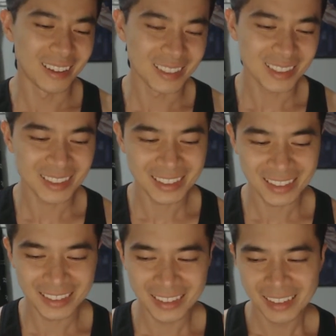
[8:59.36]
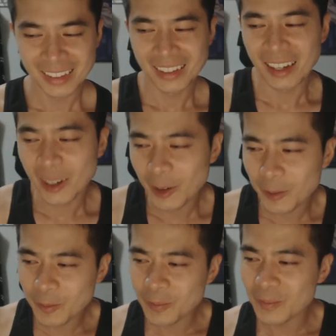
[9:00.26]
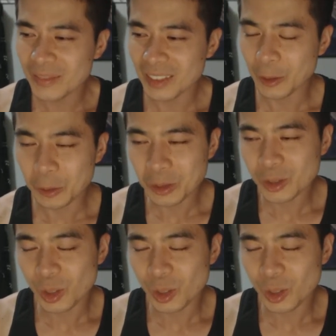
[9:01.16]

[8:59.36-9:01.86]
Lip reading: It was good. So it was